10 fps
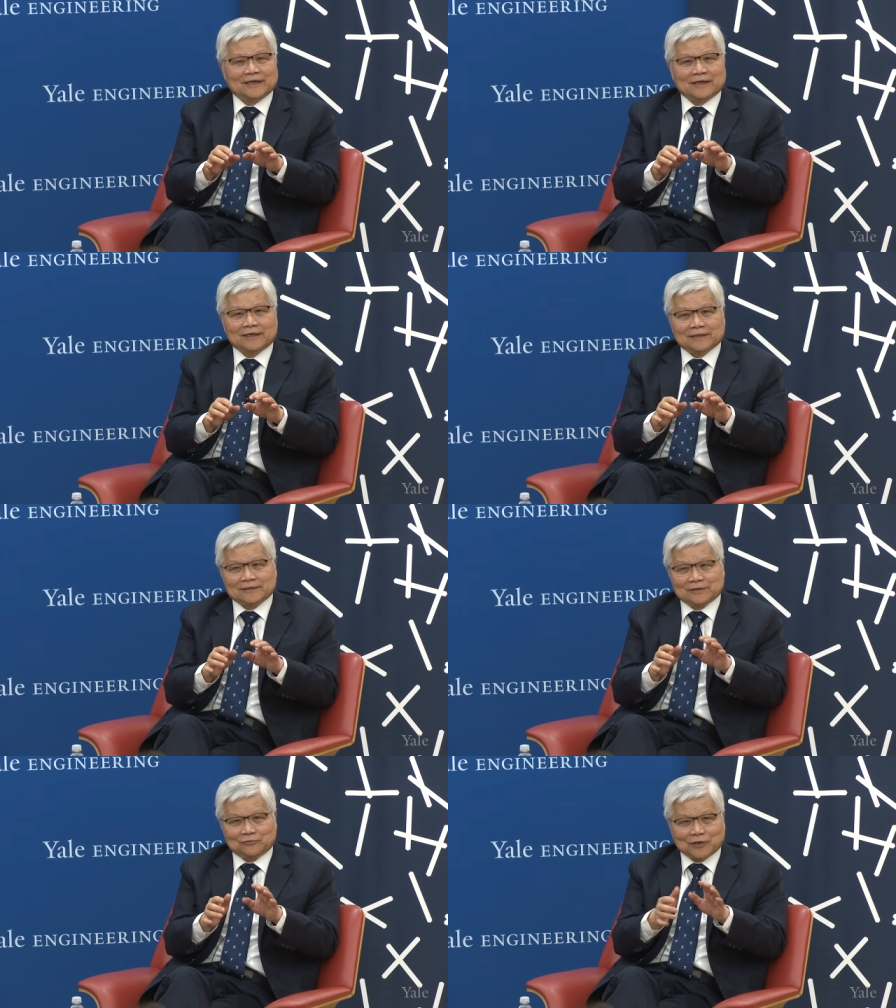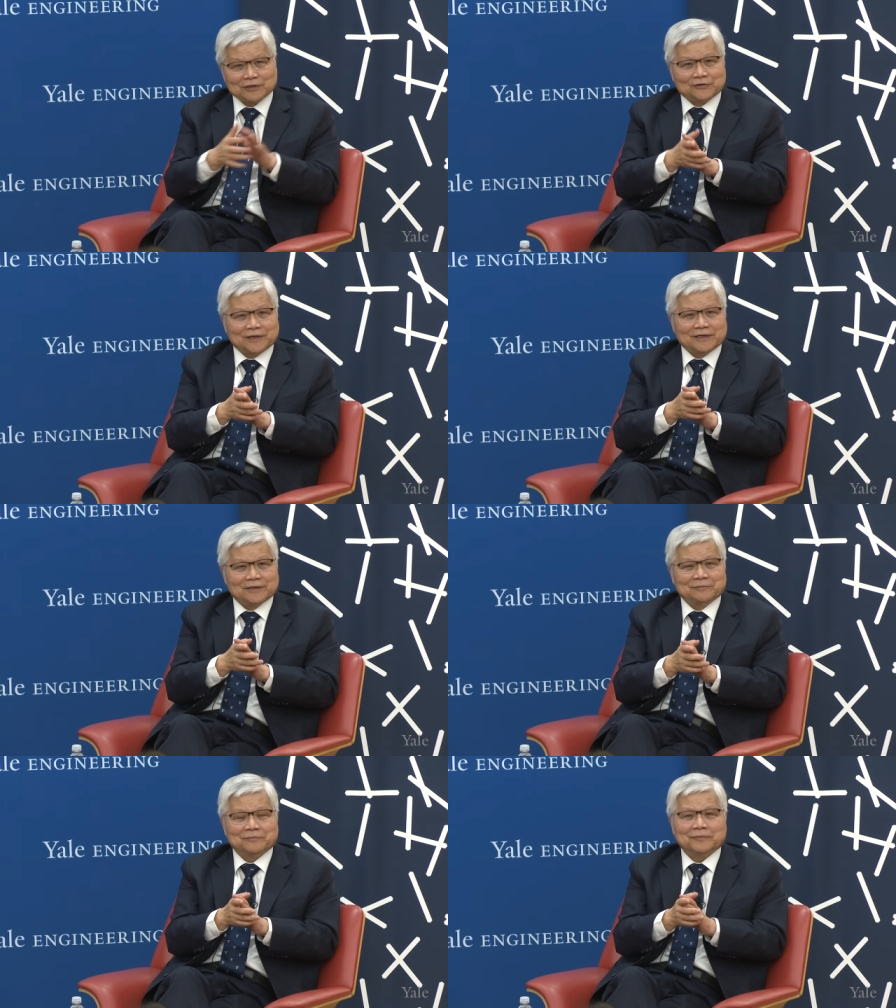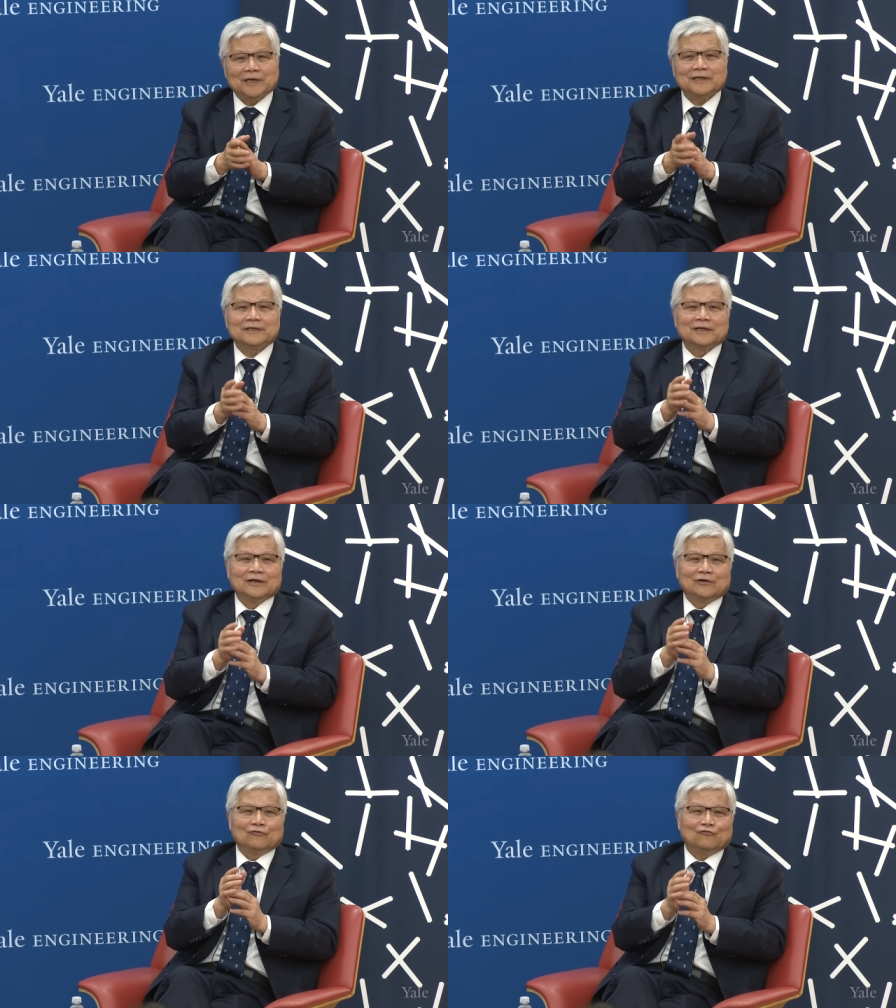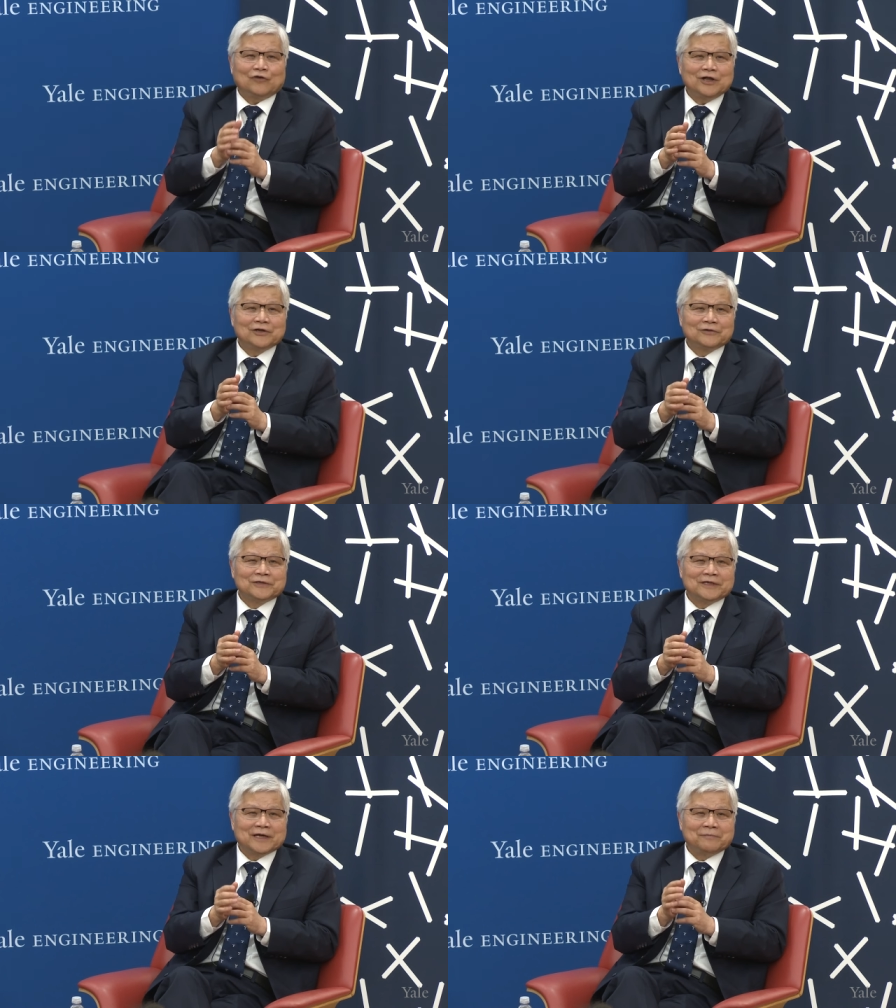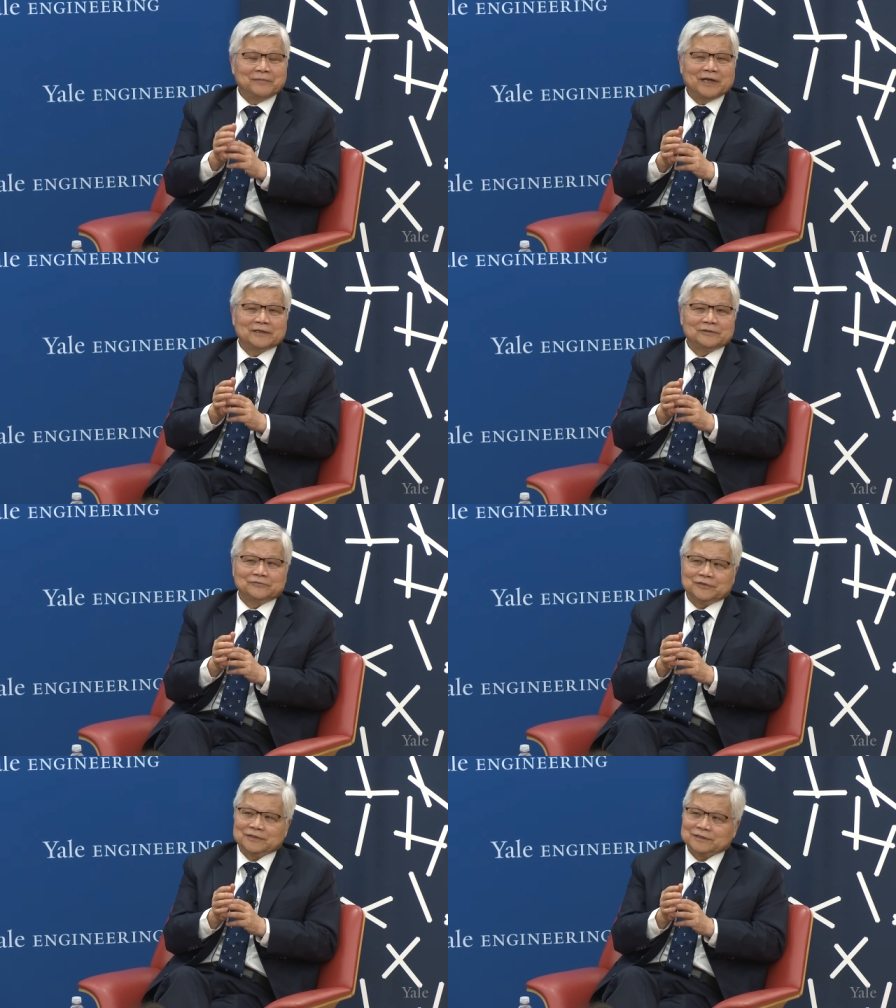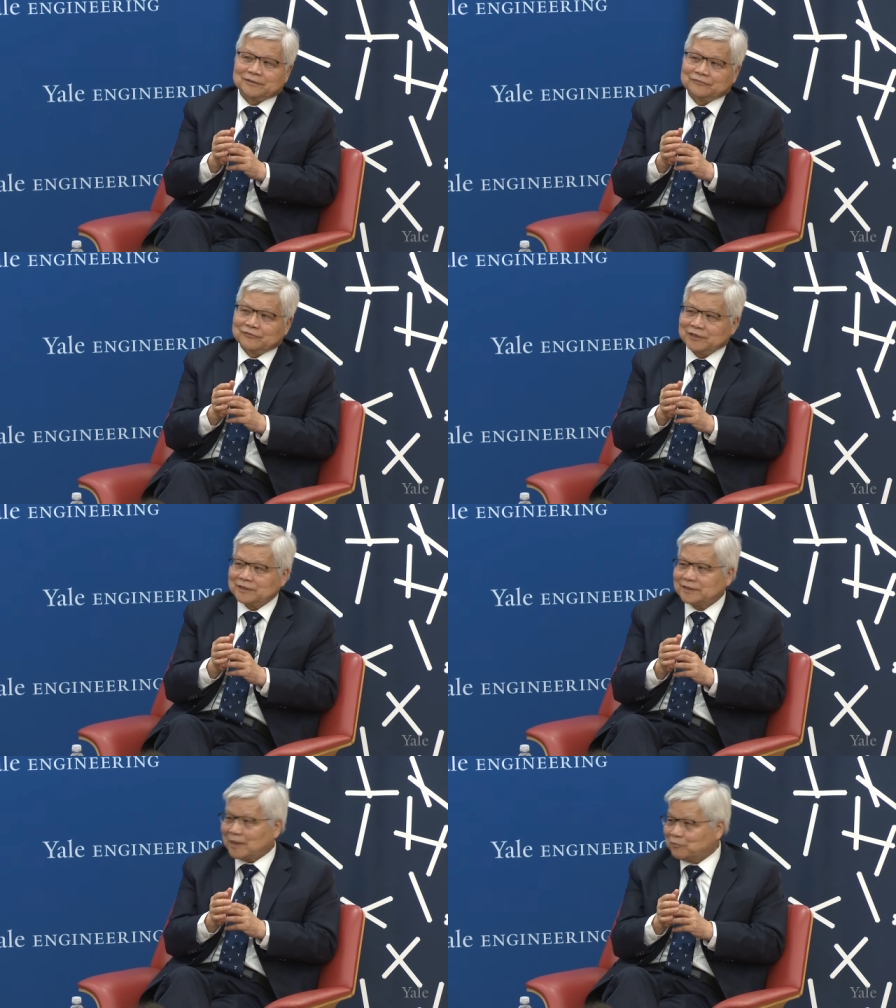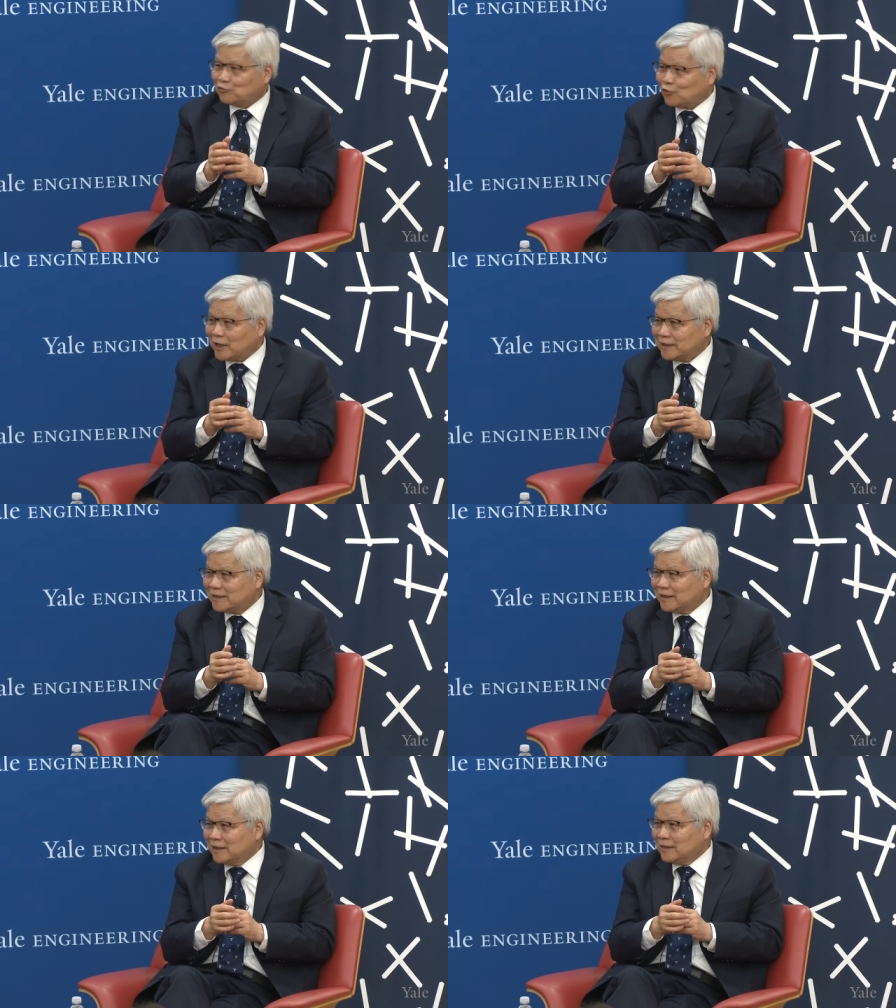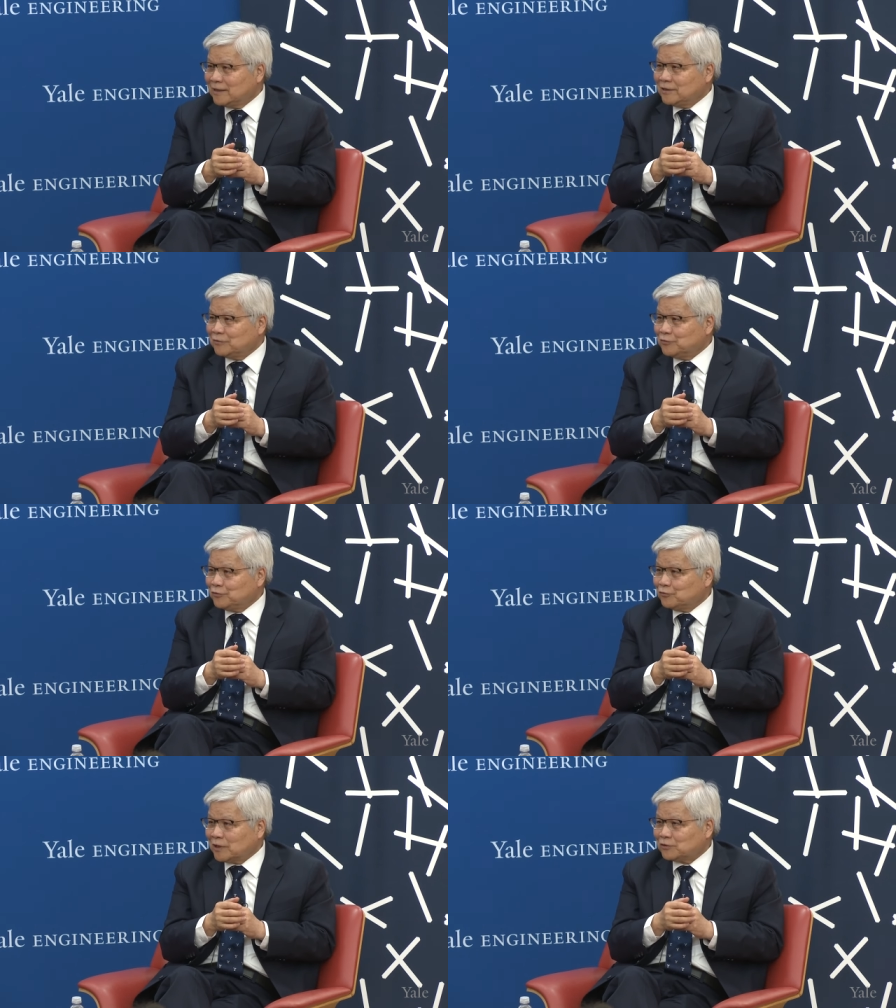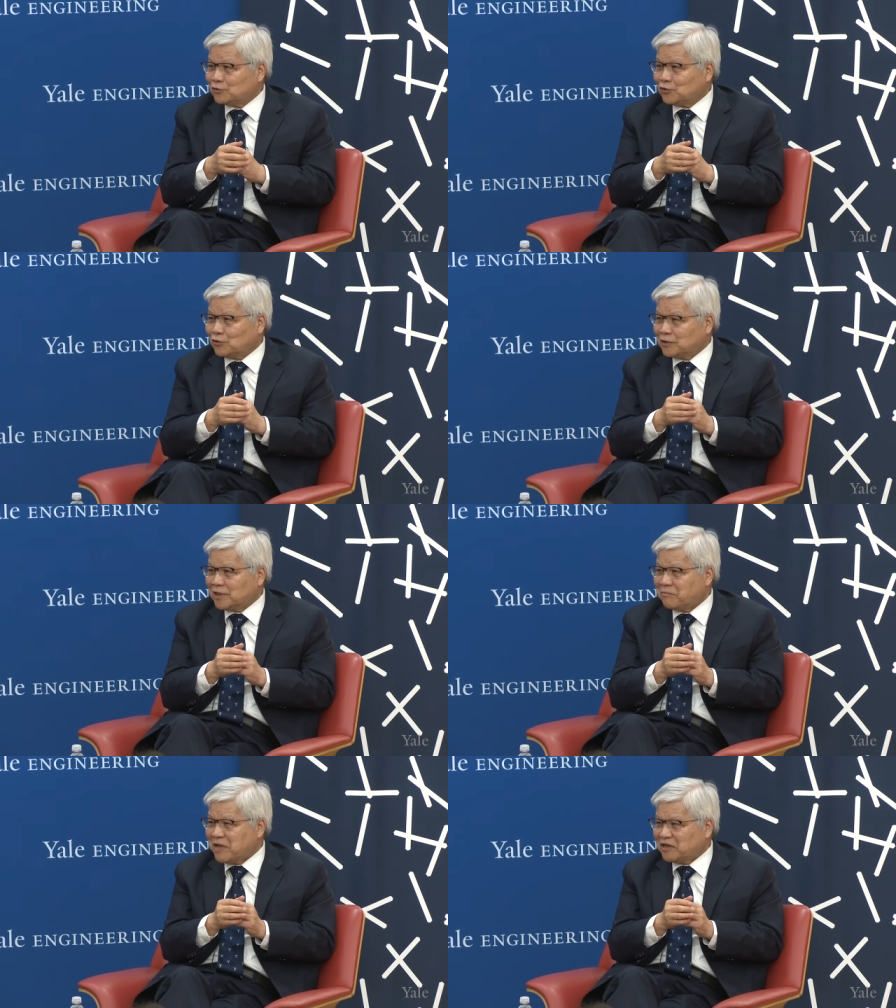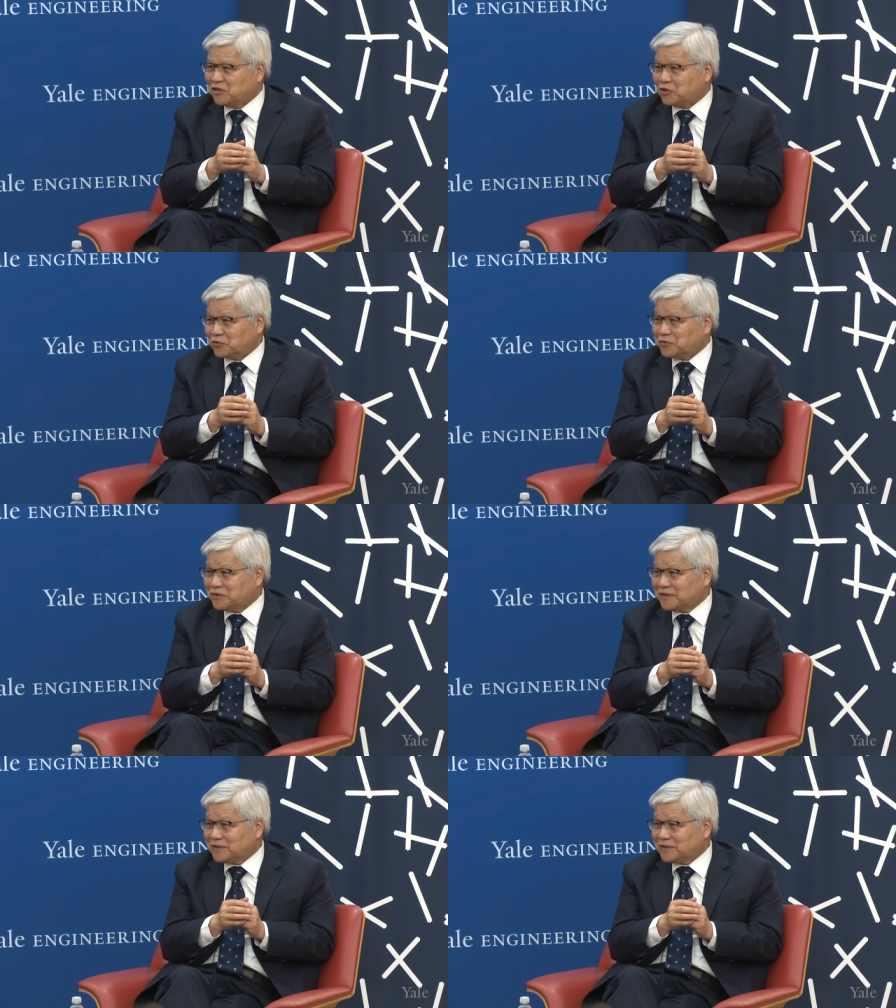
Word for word: Uh, Roger Haken. But finally, I met with a very top one, if you want to call the mentor,